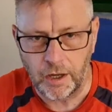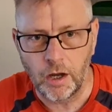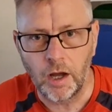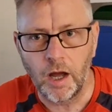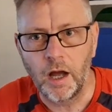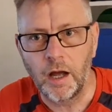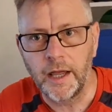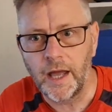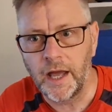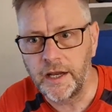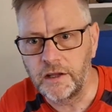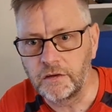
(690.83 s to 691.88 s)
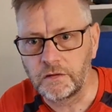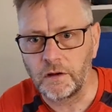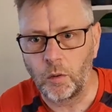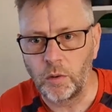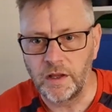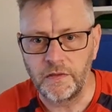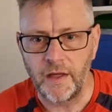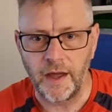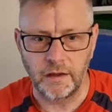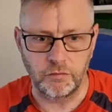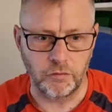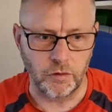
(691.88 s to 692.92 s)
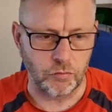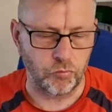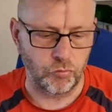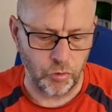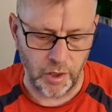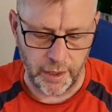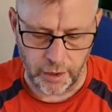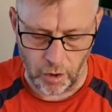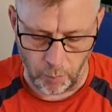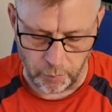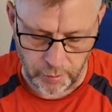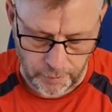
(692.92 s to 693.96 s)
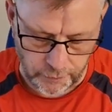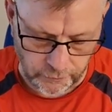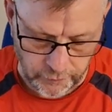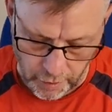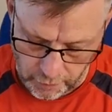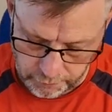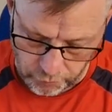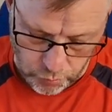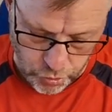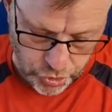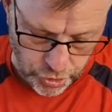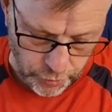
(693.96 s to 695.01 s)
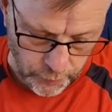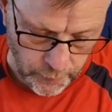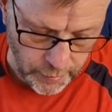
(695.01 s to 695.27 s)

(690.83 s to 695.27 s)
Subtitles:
an insole in there just really complements the overall shoe.